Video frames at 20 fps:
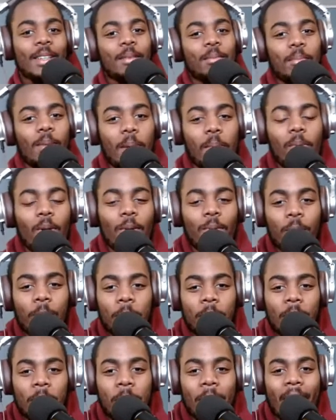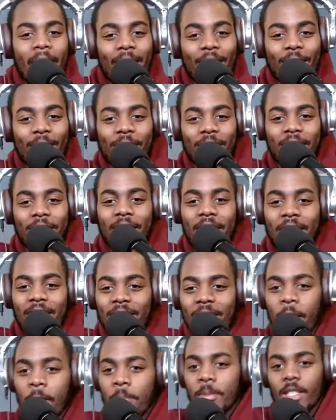My boy will be back on the
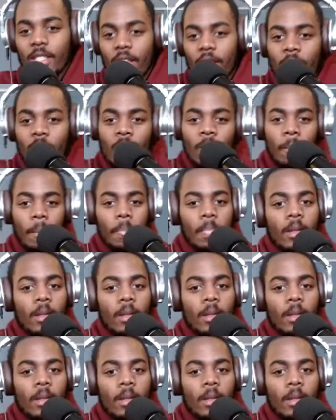next episode.